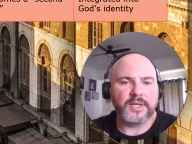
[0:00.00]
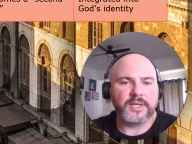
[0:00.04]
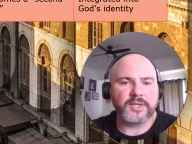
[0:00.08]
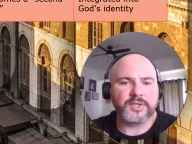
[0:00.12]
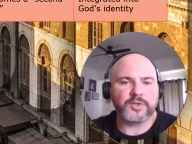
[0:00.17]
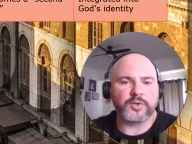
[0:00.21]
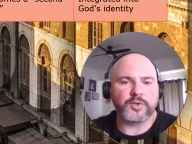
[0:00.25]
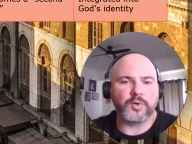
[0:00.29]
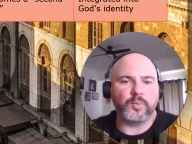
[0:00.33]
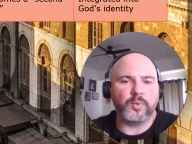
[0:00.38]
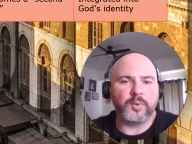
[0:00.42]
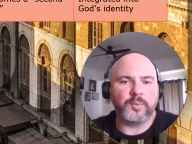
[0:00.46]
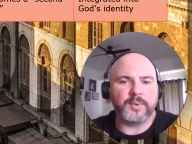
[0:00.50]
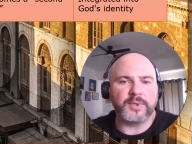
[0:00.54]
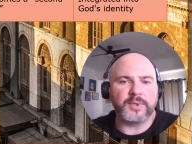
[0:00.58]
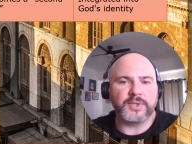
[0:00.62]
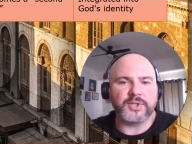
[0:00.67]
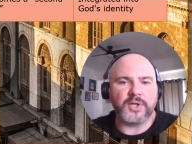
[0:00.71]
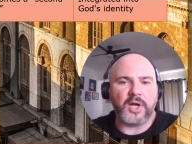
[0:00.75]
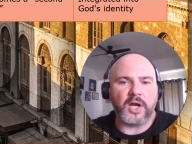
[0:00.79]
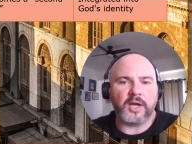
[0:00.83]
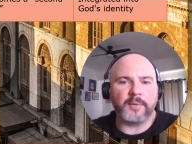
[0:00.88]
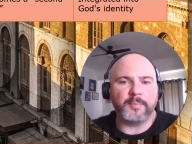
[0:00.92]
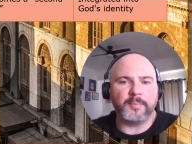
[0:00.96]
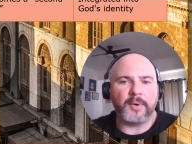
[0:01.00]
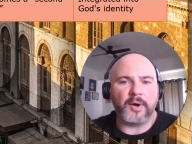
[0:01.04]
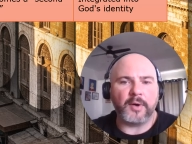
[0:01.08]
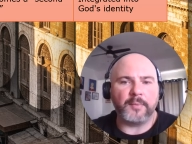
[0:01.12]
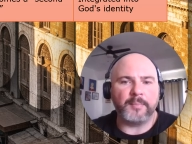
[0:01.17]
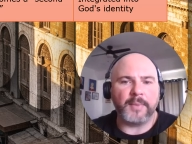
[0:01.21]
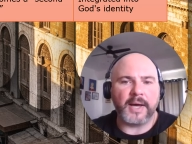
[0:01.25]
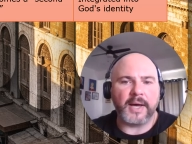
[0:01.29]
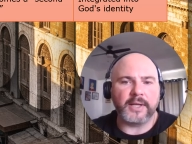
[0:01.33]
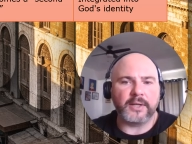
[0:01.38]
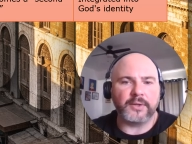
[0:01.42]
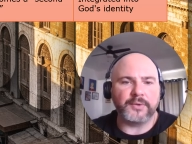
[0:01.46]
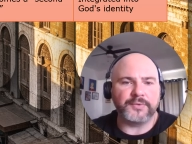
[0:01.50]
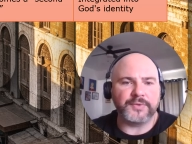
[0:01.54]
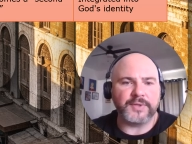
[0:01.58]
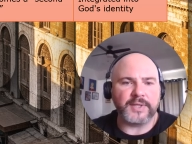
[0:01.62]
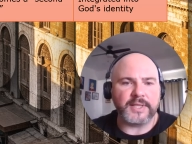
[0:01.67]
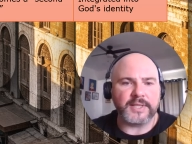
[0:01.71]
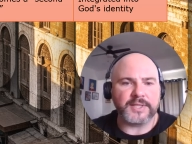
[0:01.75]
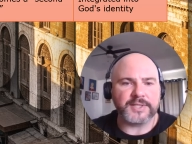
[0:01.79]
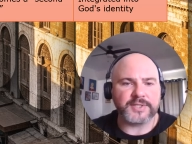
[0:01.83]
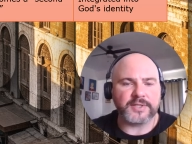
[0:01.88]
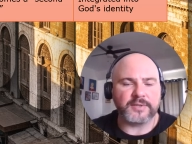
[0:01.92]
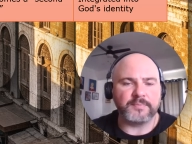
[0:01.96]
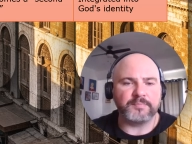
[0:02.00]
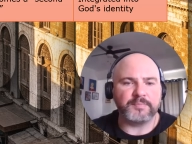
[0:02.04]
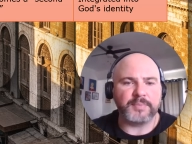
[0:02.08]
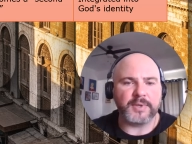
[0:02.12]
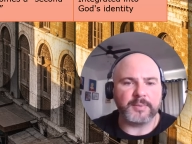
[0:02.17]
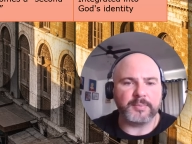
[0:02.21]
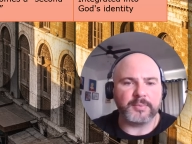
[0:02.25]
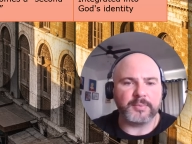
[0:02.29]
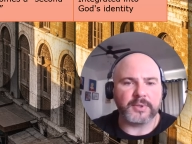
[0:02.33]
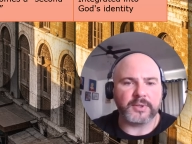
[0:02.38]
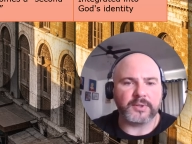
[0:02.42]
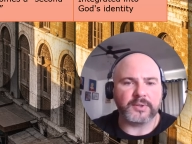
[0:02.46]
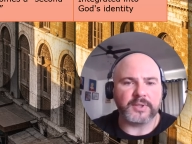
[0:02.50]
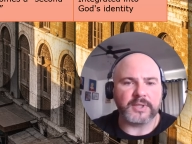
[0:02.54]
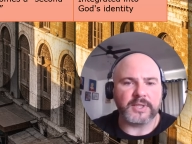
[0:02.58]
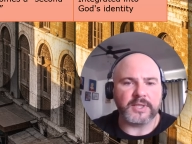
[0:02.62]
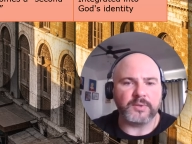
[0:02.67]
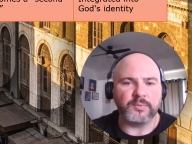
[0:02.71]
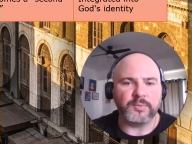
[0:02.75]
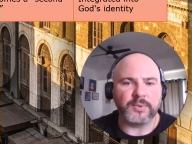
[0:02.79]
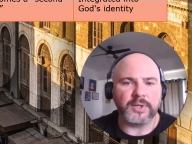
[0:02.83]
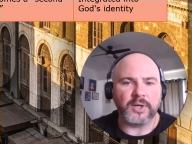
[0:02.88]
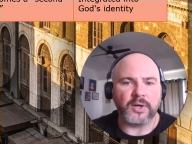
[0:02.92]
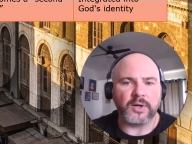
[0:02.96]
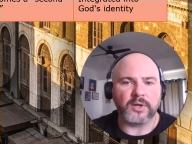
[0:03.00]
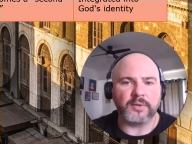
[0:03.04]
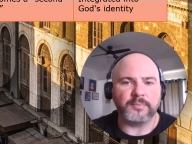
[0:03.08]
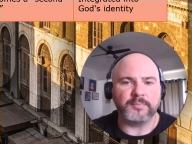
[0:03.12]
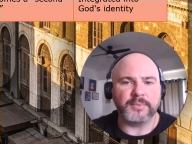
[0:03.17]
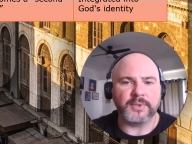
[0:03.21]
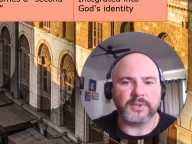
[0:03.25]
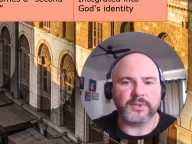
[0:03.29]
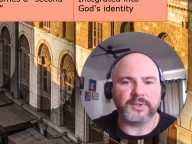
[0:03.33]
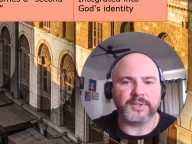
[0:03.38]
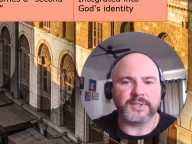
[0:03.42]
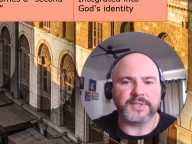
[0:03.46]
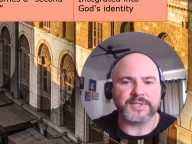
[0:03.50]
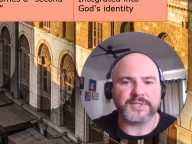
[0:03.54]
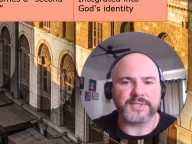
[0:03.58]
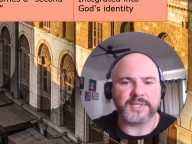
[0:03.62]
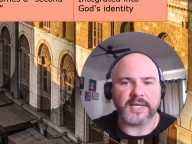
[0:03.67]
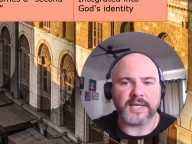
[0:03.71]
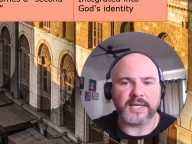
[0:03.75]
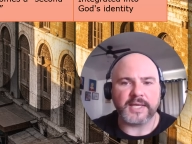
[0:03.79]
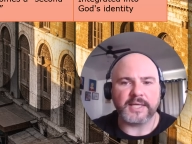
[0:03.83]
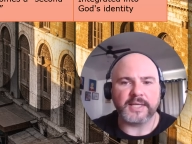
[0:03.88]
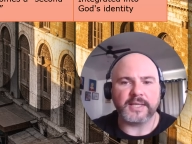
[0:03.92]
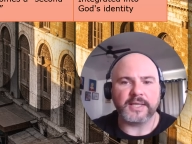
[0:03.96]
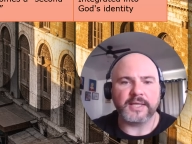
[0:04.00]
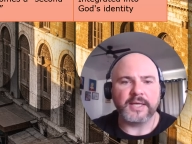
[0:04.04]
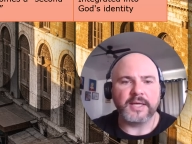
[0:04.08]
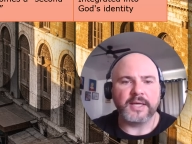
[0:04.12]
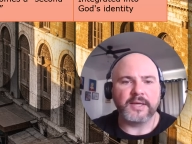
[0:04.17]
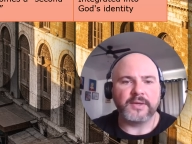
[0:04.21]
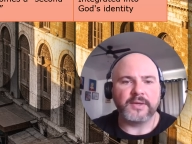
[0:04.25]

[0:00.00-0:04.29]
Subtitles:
So when we talk about monotheism biblically, we aren't merely saying